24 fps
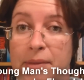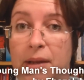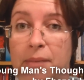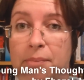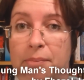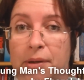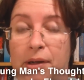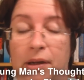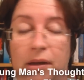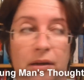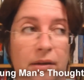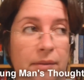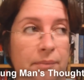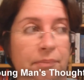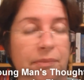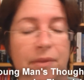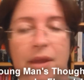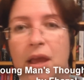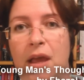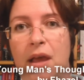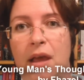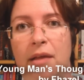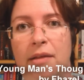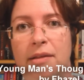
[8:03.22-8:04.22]
down below.
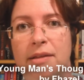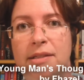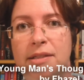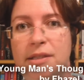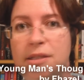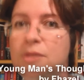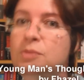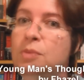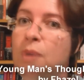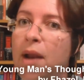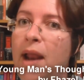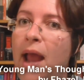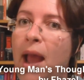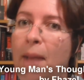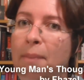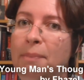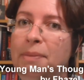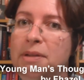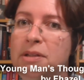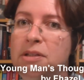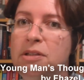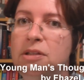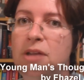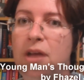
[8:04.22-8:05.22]
This is what
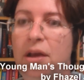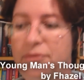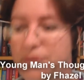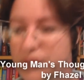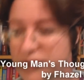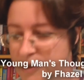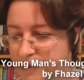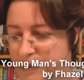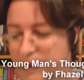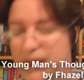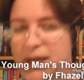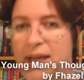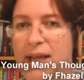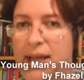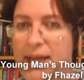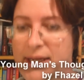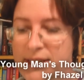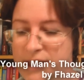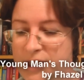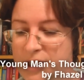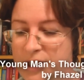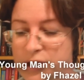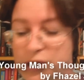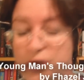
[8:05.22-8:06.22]
happens after it's been a
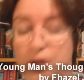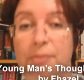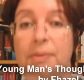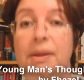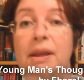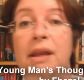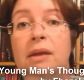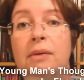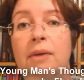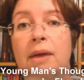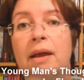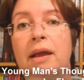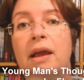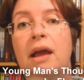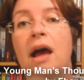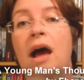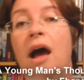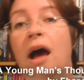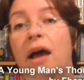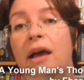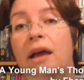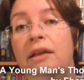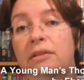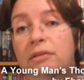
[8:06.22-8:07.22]
hectic term. Anyway,
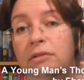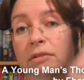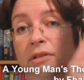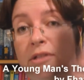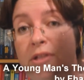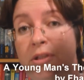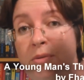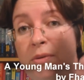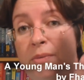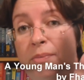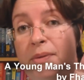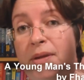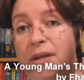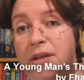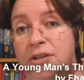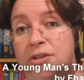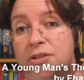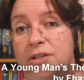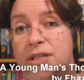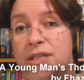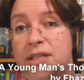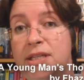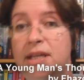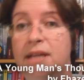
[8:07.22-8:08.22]
I thought this would be
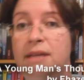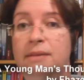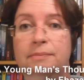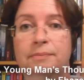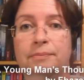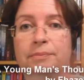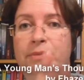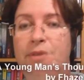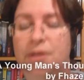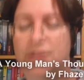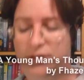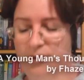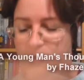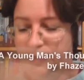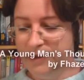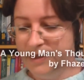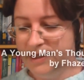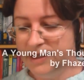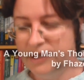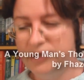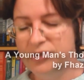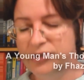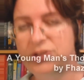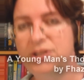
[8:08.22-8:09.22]
interesting. It's
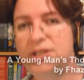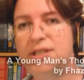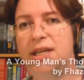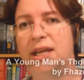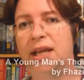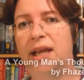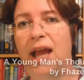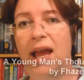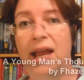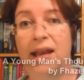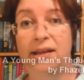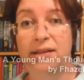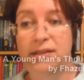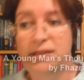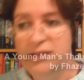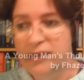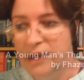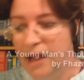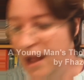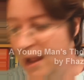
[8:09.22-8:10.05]
always interesting, and